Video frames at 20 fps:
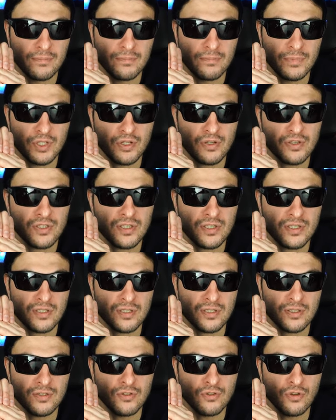because
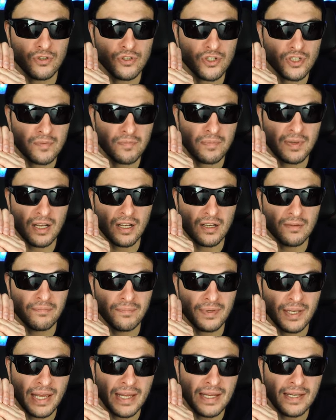it's not just plug and
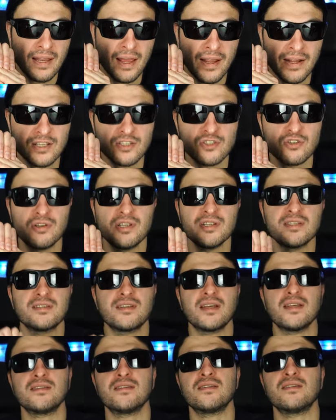play like a solid
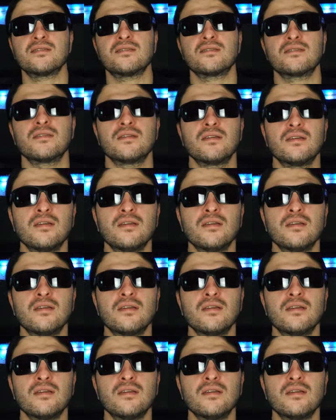state is.